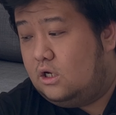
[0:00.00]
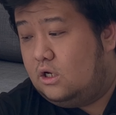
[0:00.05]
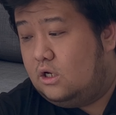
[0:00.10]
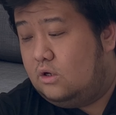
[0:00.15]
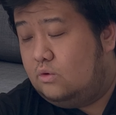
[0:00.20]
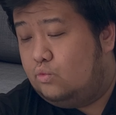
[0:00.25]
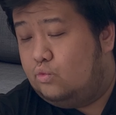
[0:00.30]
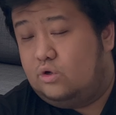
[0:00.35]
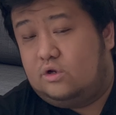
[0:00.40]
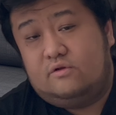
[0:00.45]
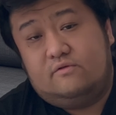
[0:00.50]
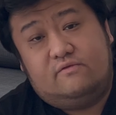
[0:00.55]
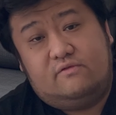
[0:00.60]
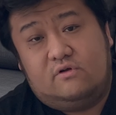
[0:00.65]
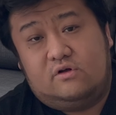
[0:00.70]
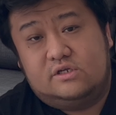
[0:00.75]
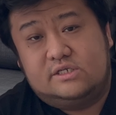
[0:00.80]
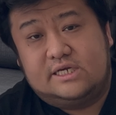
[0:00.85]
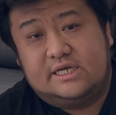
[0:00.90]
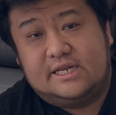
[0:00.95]
wooden
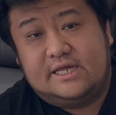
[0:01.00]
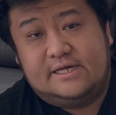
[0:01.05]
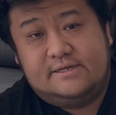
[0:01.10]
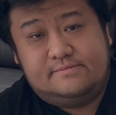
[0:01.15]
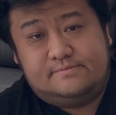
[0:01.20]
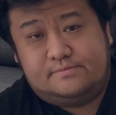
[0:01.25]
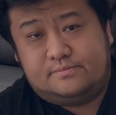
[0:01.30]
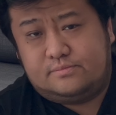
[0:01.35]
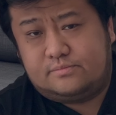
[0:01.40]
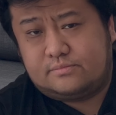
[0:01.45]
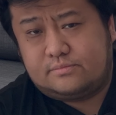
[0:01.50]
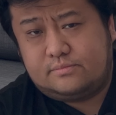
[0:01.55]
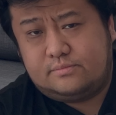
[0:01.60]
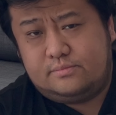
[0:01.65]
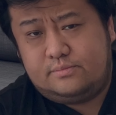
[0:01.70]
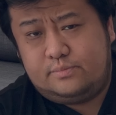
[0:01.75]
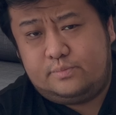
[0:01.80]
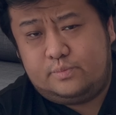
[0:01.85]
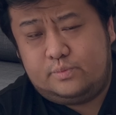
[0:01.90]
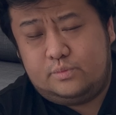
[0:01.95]
floors like that.
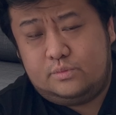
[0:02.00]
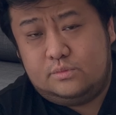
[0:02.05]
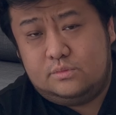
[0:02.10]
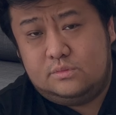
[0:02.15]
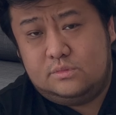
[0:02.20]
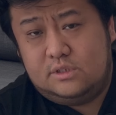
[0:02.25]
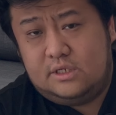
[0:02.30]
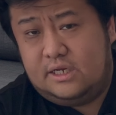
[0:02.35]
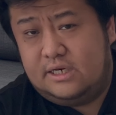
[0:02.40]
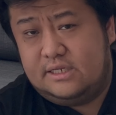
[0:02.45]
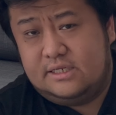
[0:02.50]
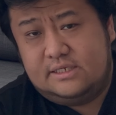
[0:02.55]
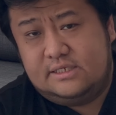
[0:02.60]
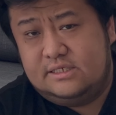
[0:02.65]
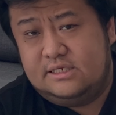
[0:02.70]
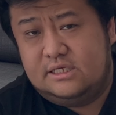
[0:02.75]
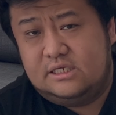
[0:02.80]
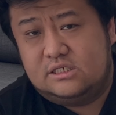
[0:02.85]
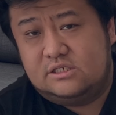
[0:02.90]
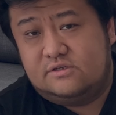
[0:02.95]
Then
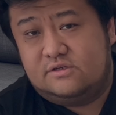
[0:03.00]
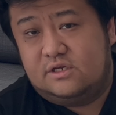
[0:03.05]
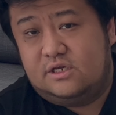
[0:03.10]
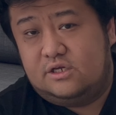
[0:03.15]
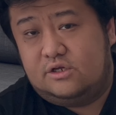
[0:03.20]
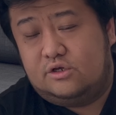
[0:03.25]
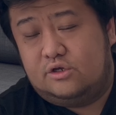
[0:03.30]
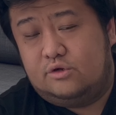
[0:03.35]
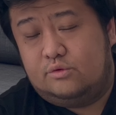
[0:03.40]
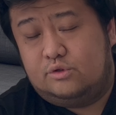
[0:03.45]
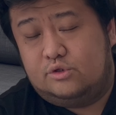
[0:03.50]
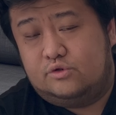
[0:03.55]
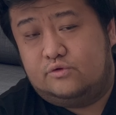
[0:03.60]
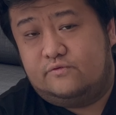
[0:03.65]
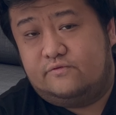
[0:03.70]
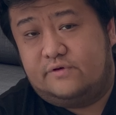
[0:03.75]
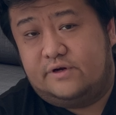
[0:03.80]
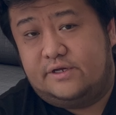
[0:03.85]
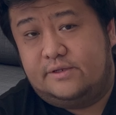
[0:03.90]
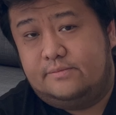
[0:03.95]
it will do
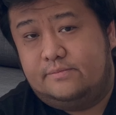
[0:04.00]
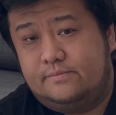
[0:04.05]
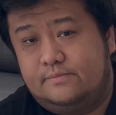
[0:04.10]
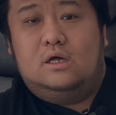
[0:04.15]
fine.